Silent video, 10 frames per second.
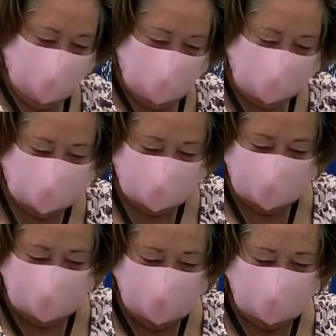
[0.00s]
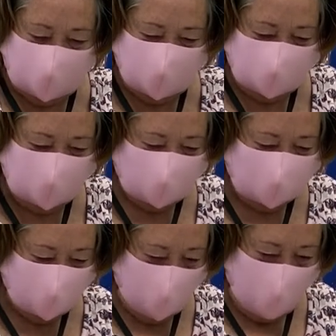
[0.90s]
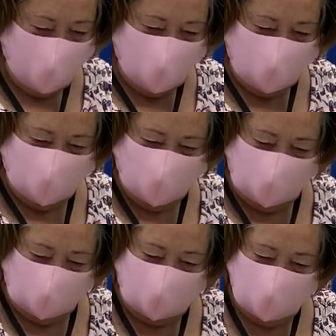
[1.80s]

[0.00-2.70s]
And I just think these are so cool.